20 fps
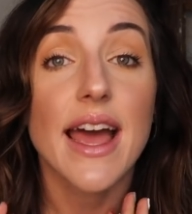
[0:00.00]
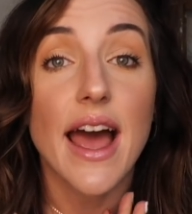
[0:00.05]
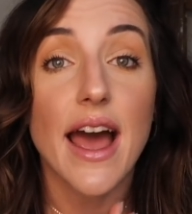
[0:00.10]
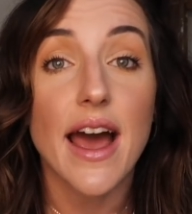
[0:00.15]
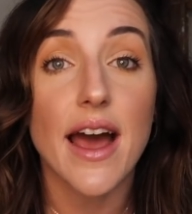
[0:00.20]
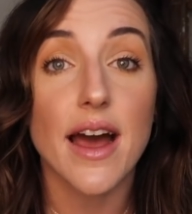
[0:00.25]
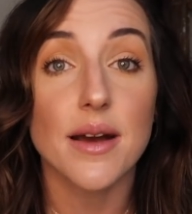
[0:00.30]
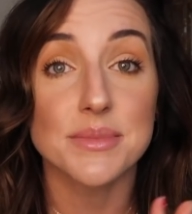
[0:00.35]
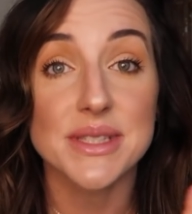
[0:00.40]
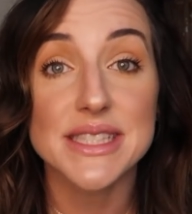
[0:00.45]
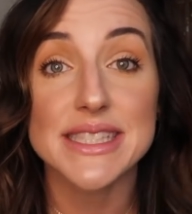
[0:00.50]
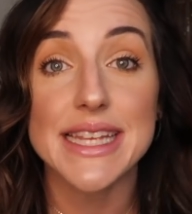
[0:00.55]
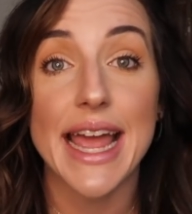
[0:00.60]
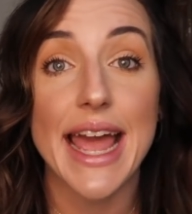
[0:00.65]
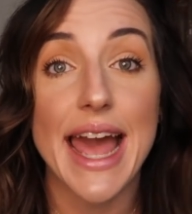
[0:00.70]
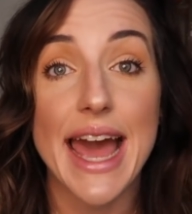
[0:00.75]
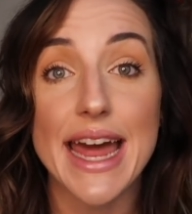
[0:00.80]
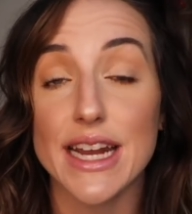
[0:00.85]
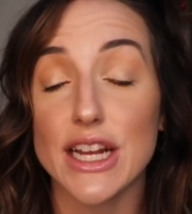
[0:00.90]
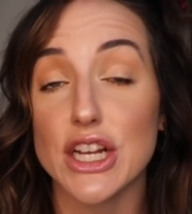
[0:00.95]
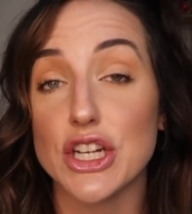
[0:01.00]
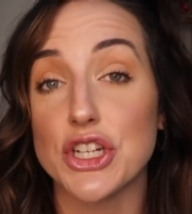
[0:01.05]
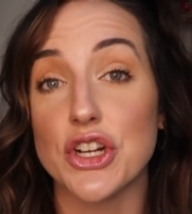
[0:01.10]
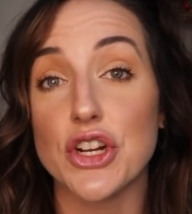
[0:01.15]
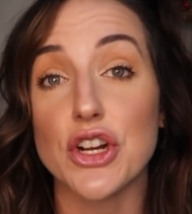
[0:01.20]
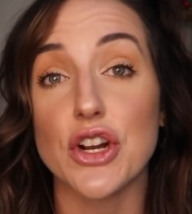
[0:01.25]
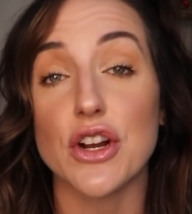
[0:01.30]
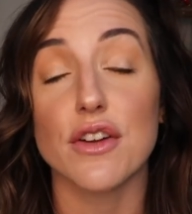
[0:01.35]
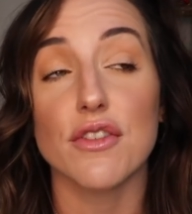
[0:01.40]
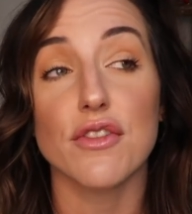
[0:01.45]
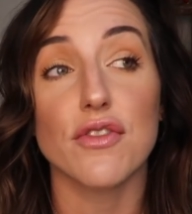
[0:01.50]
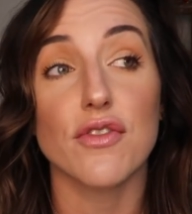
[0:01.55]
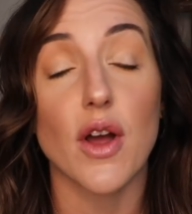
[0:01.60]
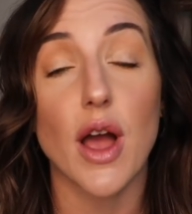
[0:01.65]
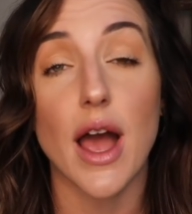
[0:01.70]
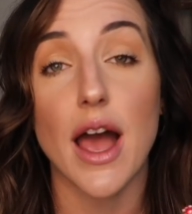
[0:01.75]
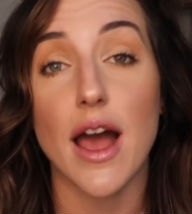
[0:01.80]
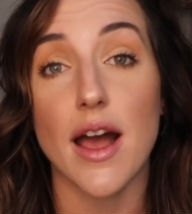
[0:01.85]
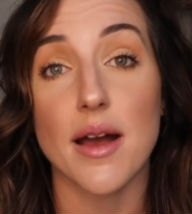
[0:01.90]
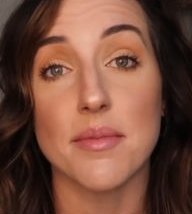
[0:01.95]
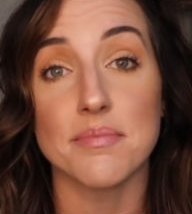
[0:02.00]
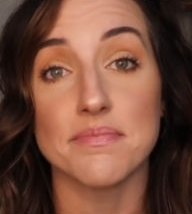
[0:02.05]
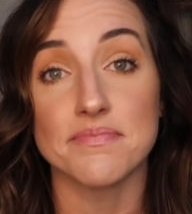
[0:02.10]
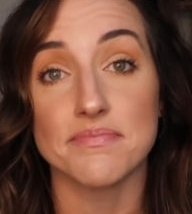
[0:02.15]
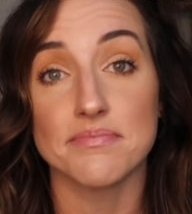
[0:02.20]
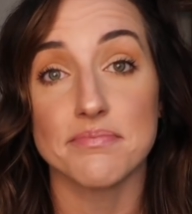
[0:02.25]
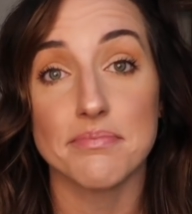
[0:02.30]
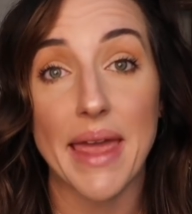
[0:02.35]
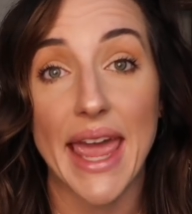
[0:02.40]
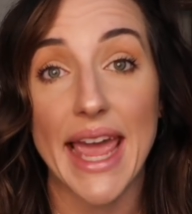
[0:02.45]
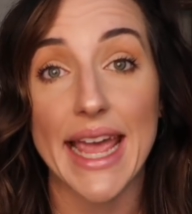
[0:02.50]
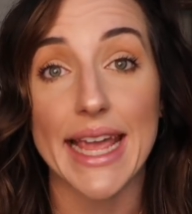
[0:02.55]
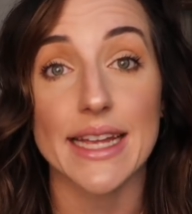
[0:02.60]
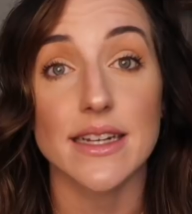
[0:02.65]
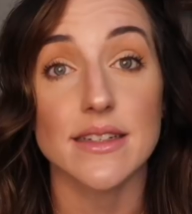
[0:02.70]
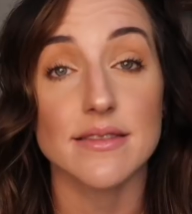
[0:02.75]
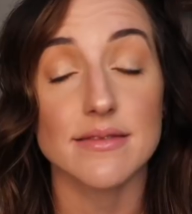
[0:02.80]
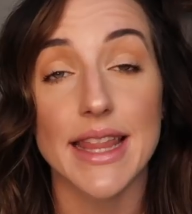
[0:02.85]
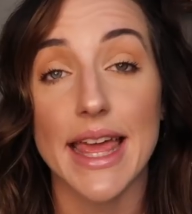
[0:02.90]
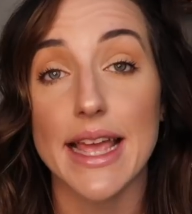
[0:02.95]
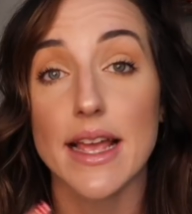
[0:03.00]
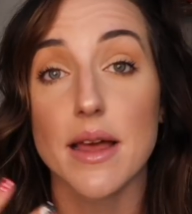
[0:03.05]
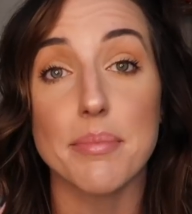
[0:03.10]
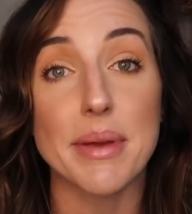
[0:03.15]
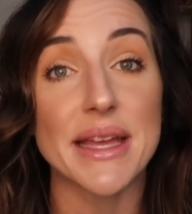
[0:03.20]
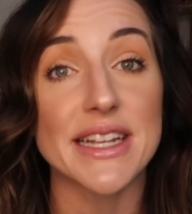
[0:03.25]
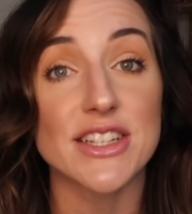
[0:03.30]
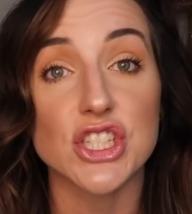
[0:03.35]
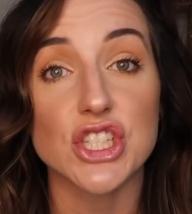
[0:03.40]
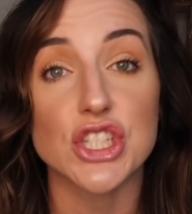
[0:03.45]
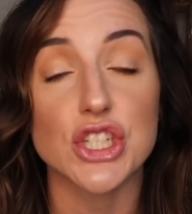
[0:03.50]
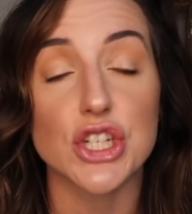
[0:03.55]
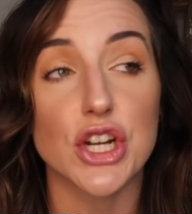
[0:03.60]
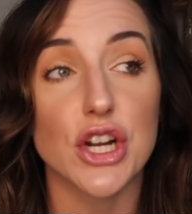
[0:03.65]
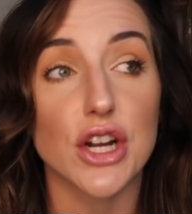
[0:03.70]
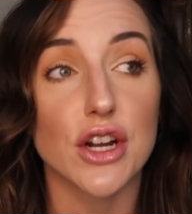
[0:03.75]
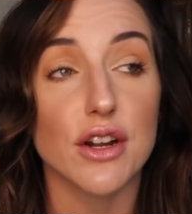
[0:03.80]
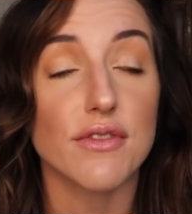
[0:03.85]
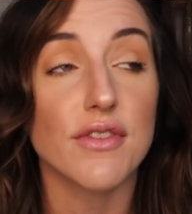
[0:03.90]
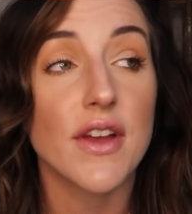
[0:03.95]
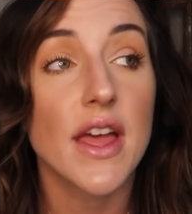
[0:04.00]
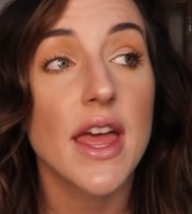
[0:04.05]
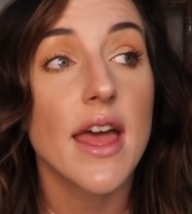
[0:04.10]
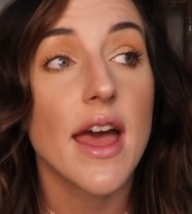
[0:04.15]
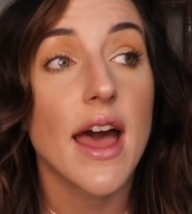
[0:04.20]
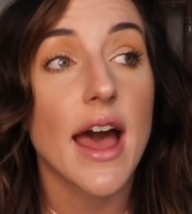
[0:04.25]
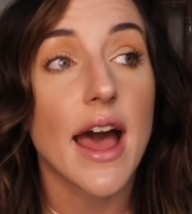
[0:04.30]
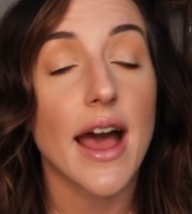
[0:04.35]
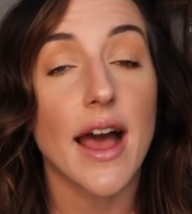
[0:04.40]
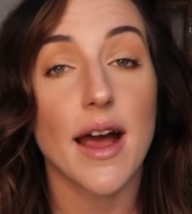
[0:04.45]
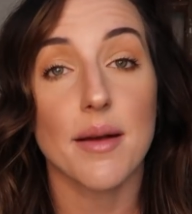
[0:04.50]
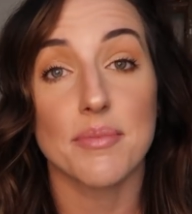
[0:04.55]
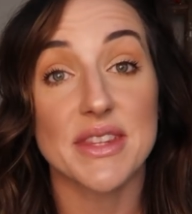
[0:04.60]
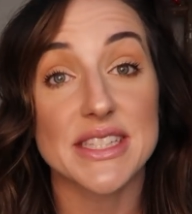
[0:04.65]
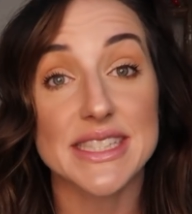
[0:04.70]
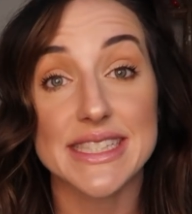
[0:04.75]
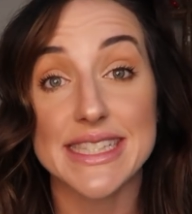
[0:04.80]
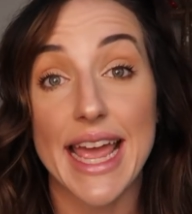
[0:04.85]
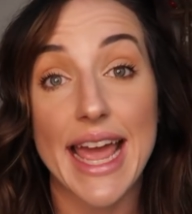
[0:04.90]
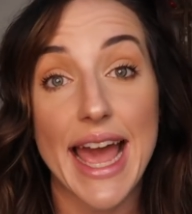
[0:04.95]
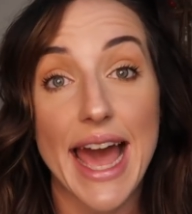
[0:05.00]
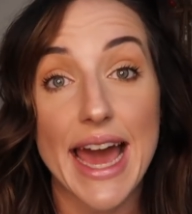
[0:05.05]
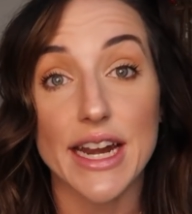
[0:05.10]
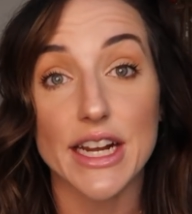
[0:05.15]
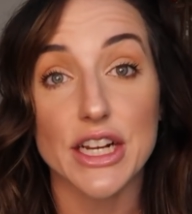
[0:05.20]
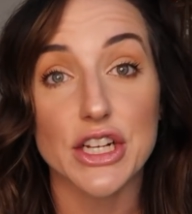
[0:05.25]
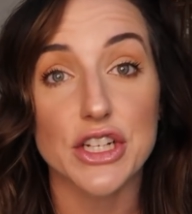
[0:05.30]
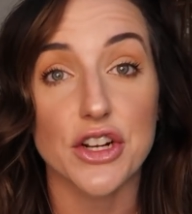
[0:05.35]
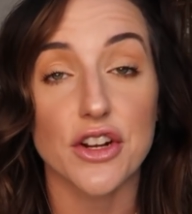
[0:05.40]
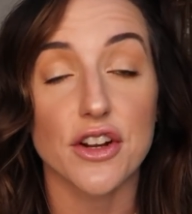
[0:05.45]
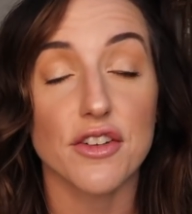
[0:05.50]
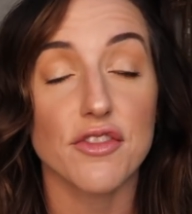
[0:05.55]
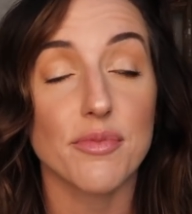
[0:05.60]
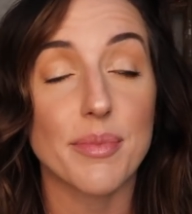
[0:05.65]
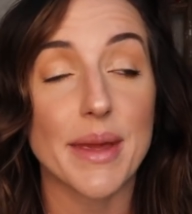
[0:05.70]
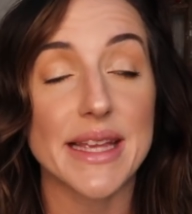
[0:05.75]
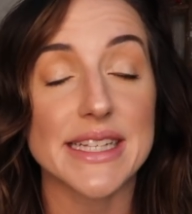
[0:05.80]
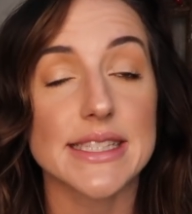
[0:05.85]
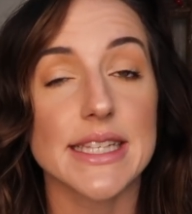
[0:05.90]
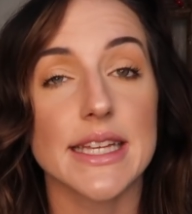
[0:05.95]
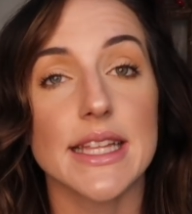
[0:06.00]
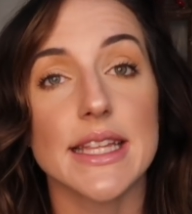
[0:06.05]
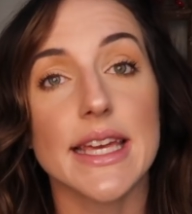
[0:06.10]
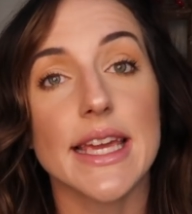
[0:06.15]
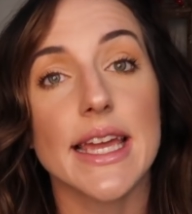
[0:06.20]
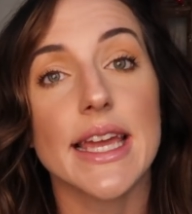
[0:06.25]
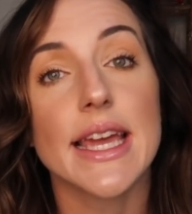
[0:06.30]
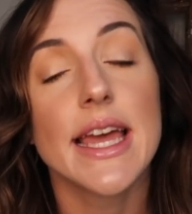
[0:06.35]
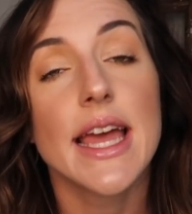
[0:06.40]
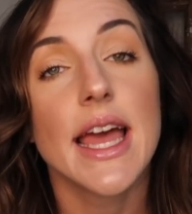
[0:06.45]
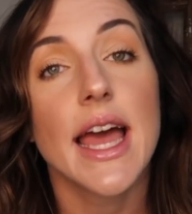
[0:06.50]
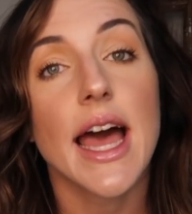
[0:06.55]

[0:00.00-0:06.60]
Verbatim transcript: um, sciatic nerve um, pain like a pinched nerve um, the sciatic nerve basically